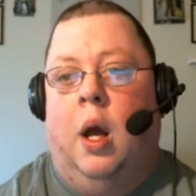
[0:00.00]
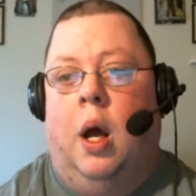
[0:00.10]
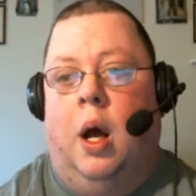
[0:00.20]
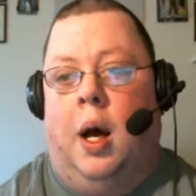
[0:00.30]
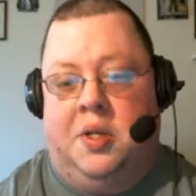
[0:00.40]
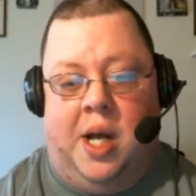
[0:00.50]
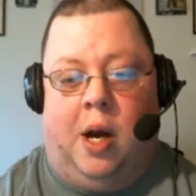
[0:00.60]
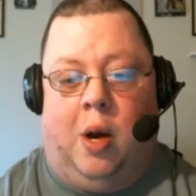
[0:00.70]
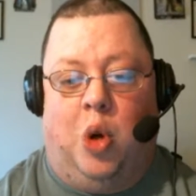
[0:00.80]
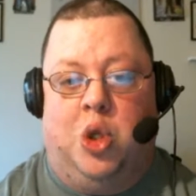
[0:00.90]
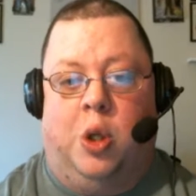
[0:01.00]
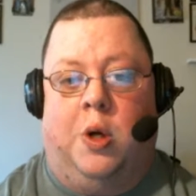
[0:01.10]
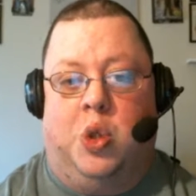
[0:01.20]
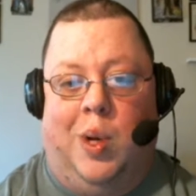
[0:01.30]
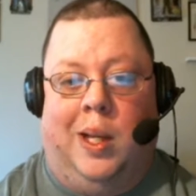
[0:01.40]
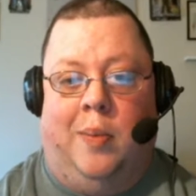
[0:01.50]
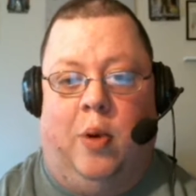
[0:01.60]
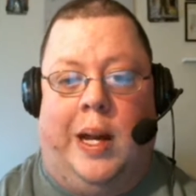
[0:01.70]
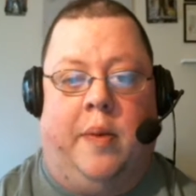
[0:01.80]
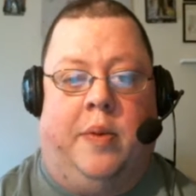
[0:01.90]
And Tiger Martial Arts really
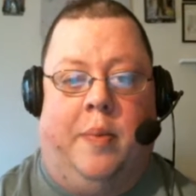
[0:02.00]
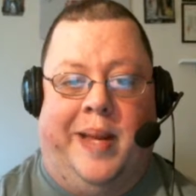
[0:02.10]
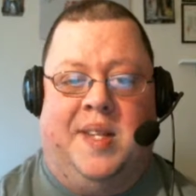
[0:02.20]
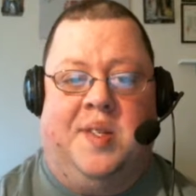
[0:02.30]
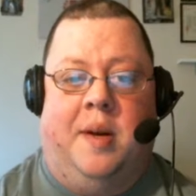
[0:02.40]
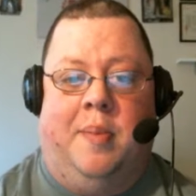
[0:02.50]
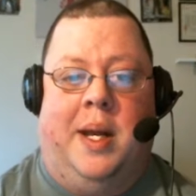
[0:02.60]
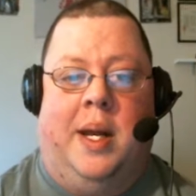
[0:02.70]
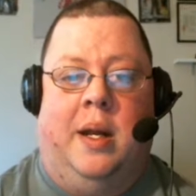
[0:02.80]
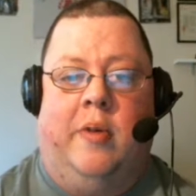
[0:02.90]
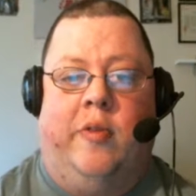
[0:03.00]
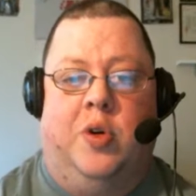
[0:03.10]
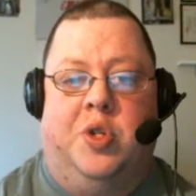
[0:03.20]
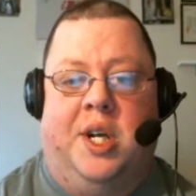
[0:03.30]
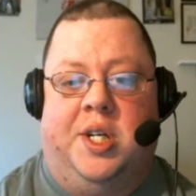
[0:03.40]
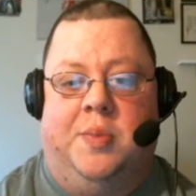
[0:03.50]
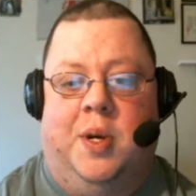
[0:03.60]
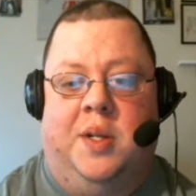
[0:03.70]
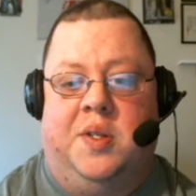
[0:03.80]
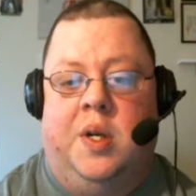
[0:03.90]
brought out the best in me. In the first 6
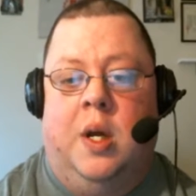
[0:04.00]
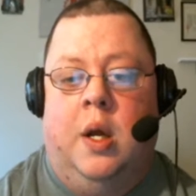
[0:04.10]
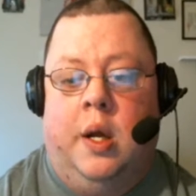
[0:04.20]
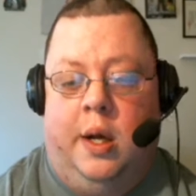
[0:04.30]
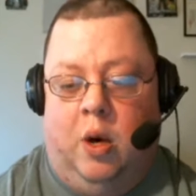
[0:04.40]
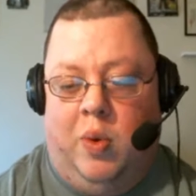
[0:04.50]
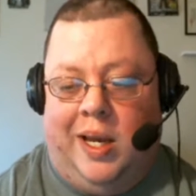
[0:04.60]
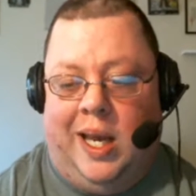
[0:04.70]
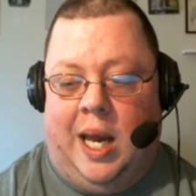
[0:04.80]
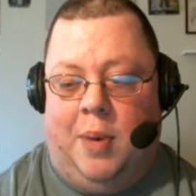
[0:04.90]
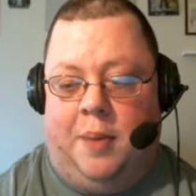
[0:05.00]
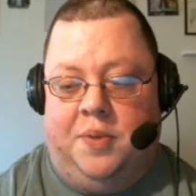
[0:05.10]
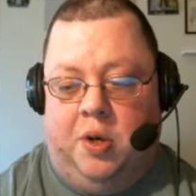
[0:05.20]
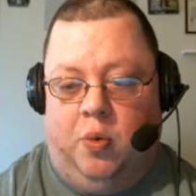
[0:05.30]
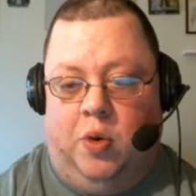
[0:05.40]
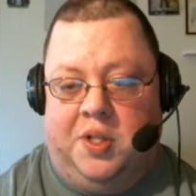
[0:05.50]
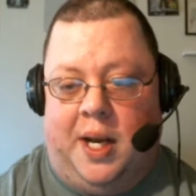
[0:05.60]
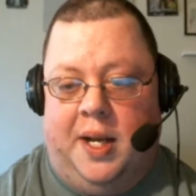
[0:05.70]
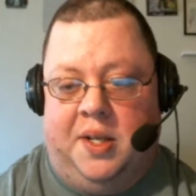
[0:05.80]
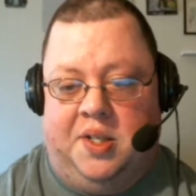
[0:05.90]
months, we came up to, once I
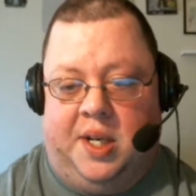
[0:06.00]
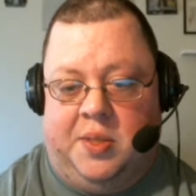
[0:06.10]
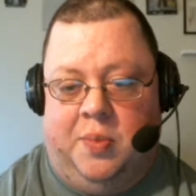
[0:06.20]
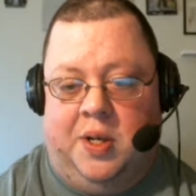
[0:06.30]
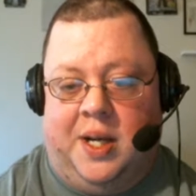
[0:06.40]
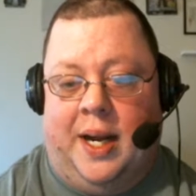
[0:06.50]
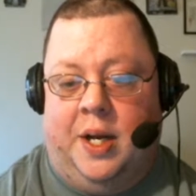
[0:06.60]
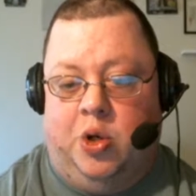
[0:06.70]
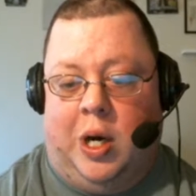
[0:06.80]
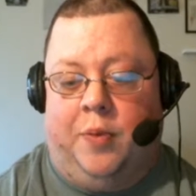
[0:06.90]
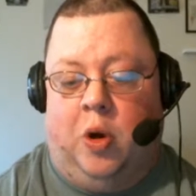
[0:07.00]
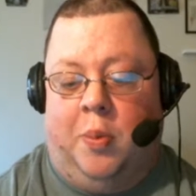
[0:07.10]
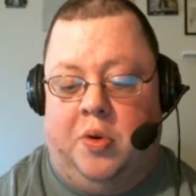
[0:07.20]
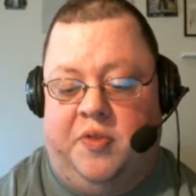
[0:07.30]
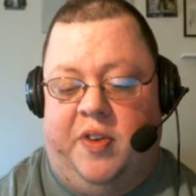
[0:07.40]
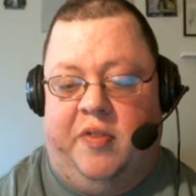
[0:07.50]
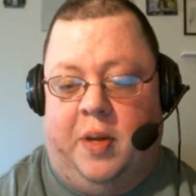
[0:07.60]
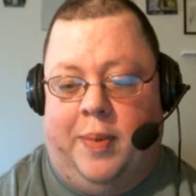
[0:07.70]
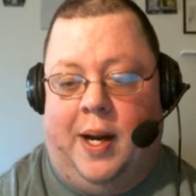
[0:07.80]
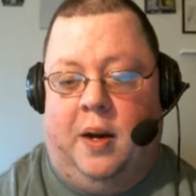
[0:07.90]
hit 6 months, I had dropped almost 50
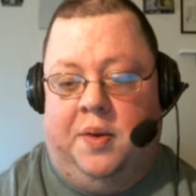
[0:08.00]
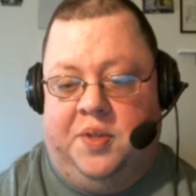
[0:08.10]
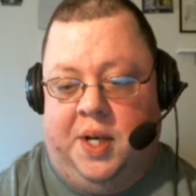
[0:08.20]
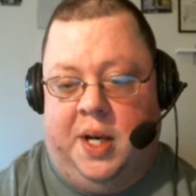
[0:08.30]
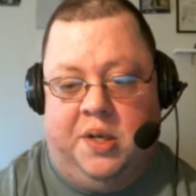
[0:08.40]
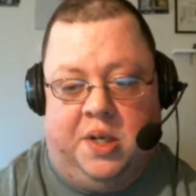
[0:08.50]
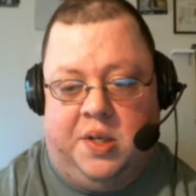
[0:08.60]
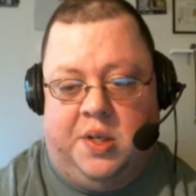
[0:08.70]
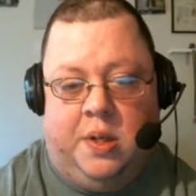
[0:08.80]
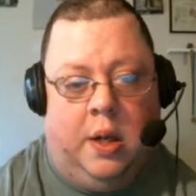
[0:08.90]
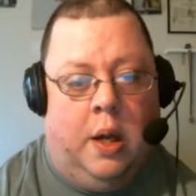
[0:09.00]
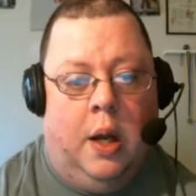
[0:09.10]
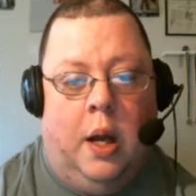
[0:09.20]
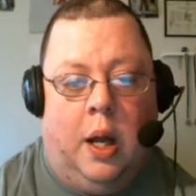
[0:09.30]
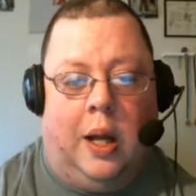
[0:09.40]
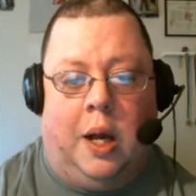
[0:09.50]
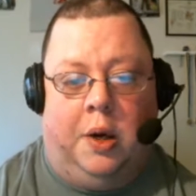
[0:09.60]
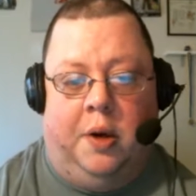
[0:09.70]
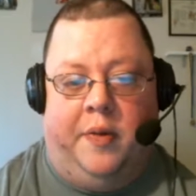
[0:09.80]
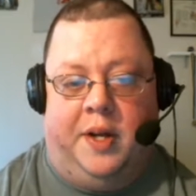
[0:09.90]
pounds, and it just, a lot of
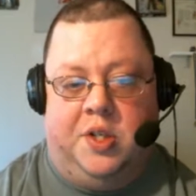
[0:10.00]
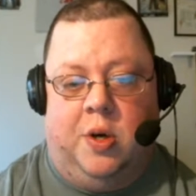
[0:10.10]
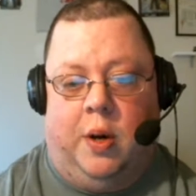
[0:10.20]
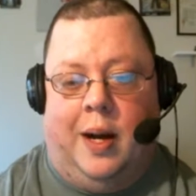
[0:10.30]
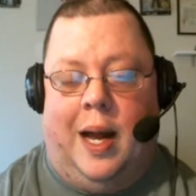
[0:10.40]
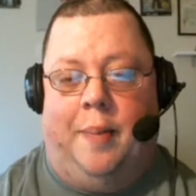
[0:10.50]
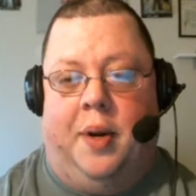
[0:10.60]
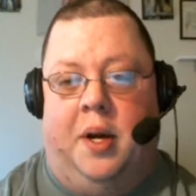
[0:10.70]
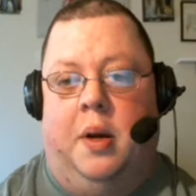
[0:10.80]
good things started happening.